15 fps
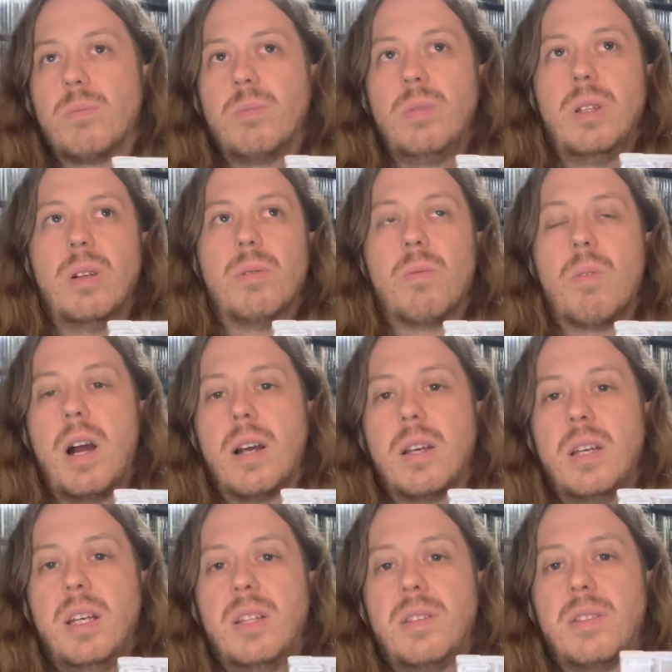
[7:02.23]
you know, rock
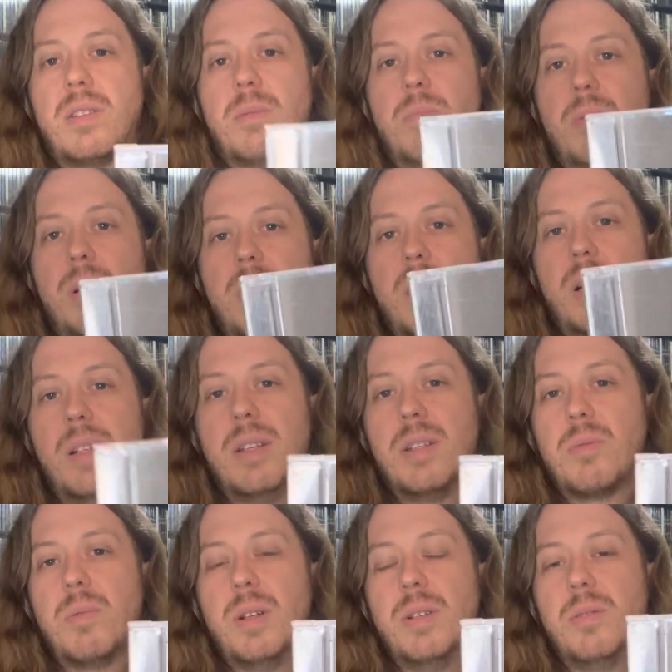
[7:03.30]
hits, but uh,
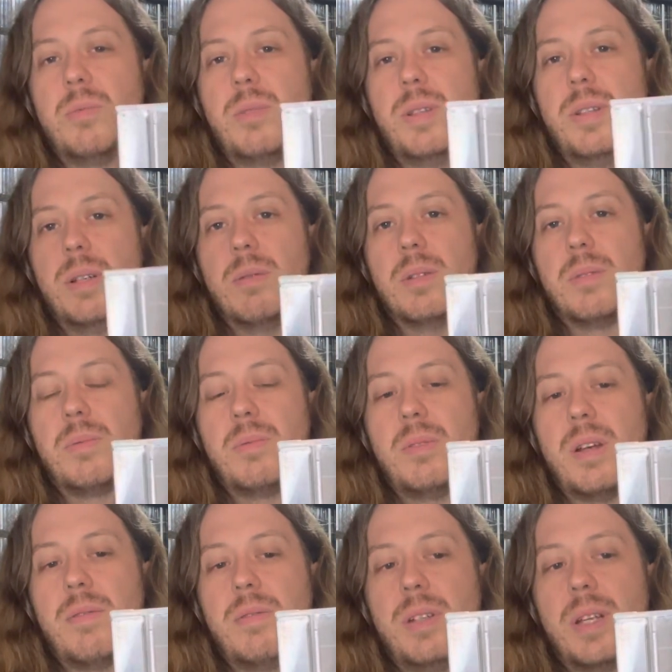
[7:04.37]
this one is when they were
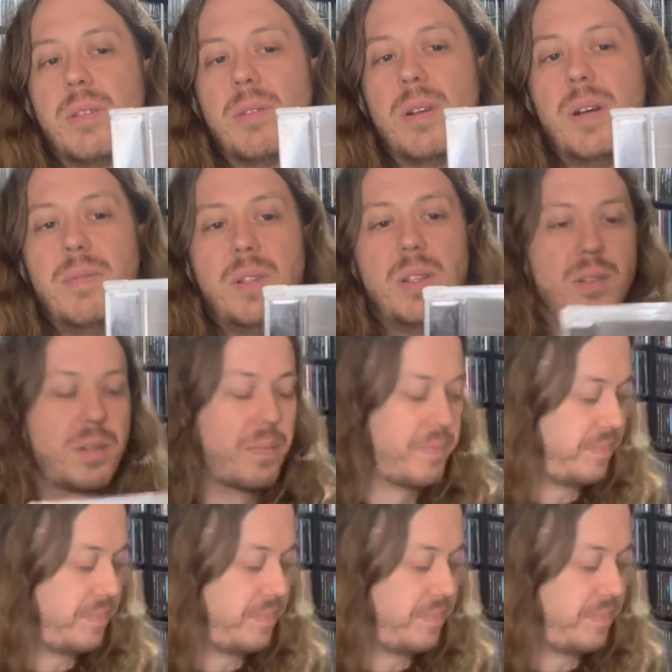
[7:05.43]
definitely at their heaviest.